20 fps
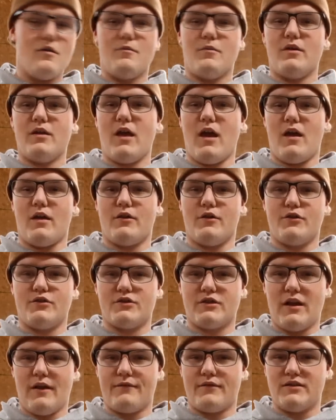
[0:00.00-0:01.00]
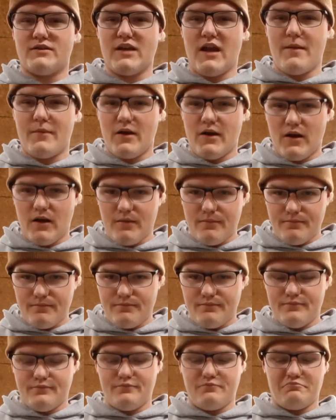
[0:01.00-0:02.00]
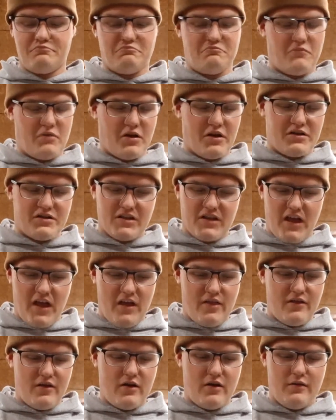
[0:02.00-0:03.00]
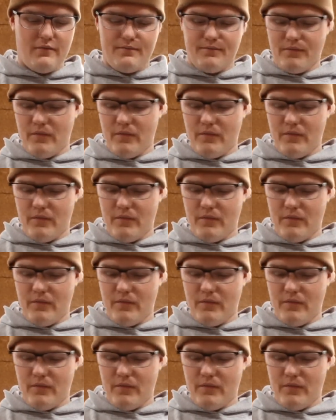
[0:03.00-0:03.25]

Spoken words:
But yeah, you're just going to have to time it up, put it together,